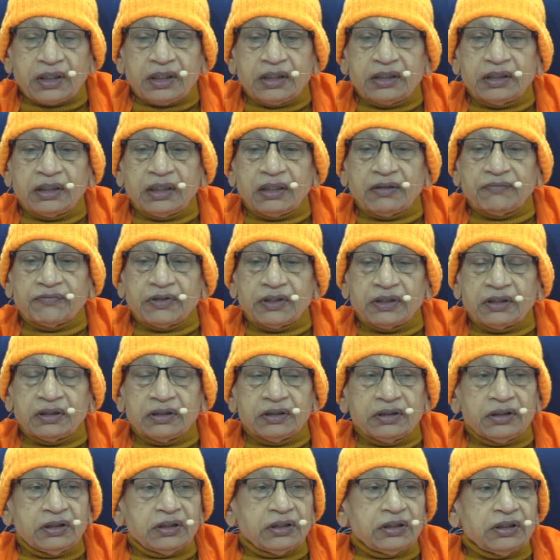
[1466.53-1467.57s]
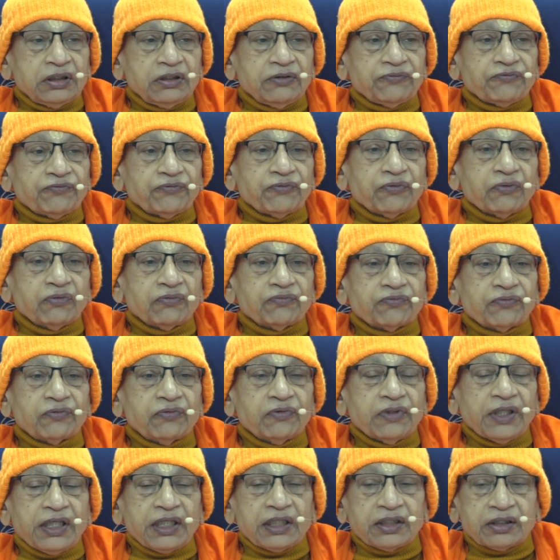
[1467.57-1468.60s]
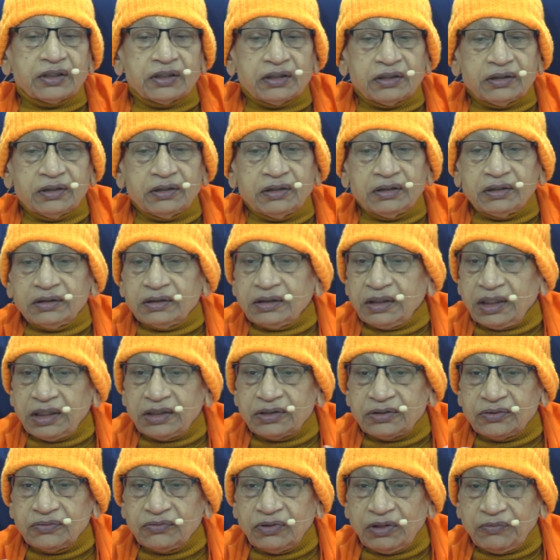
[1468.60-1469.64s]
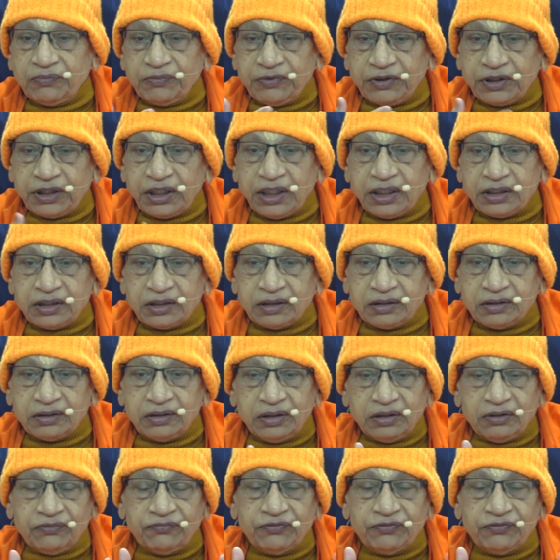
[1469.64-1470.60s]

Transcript: Therefore, the fourfold action has no application